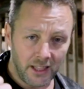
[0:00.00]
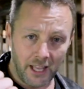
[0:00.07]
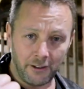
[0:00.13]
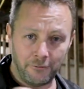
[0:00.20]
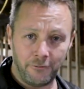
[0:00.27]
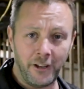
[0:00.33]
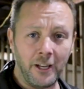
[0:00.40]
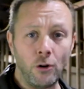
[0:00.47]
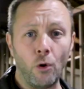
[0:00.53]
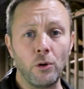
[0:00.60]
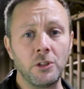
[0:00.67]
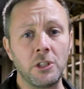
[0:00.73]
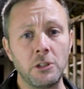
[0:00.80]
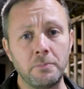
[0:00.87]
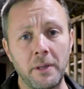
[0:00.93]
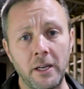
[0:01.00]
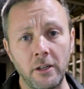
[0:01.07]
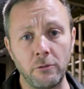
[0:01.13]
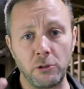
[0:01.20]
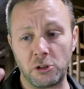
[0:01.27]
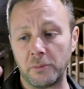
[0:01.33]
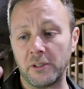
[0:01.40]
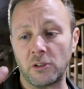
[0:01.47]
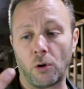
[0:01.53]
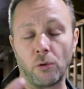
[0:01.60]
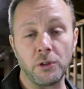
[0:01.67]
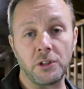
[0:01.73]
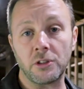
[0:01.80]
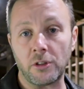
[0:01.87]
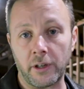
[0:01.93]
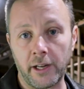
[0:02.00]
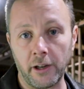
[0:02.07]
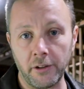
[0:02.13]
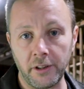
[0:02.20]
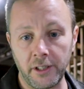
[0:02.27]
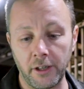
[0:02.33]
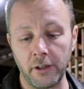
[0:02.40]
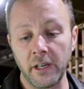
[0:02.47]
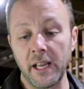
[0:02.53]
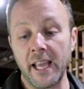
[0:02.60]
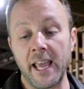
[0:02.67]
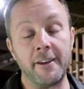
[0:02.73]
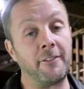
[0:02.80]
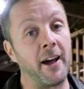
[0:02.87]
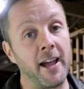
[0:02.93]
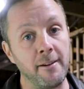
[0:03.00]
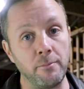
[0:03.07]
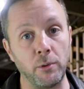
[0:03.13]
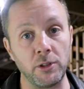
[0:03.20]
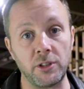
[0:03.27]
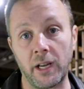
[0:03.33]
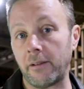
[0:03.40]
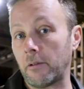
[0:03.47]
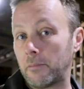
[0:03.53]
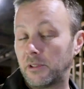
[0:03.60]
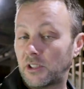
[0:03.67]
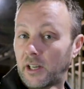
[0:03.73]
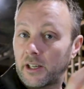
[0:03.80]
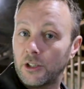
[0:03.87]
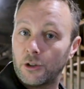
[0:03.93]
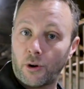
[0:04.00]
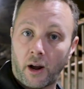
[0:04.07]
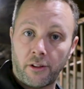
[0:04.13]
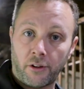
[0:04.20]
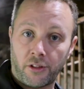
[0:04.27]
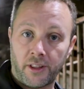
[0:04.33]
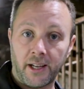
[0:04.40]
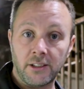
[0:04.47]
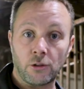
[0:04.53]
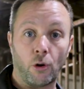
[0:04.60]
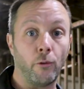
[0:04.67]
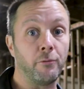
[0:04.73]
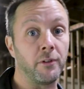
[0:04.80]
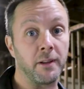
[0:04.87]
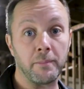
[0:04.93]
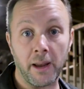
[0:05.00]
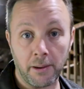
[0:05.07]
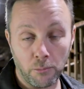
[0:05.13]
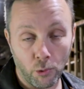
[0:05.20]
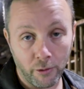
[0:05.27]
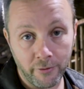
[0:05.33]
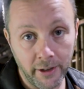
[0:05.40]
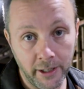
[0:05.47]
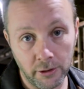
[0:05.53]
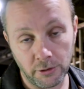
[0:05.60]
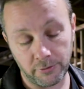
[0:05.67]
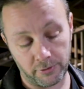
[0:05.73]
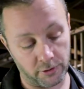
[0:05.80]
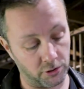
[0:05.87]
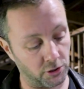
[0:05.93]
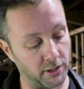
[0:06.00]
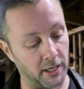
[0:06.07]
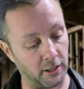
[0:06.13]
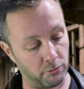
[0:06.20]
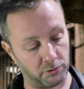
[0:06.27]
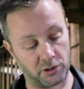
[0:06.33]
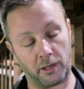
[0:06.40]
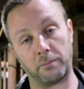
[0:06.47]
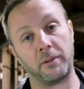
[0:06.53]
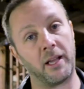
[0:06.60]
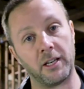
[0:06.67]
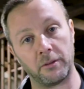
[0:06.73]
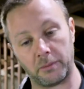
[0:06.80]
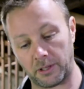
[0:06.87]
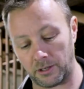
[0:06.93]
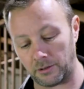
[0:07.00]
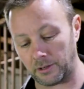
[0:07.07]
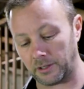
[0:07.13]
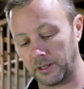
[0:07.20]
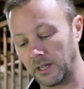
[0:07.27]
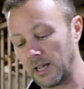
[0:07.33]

they feed horses better, which means the horses are healthier. If I have more time, it means I can do other things, hopefully make more videos for this channel, which I plan to be doing.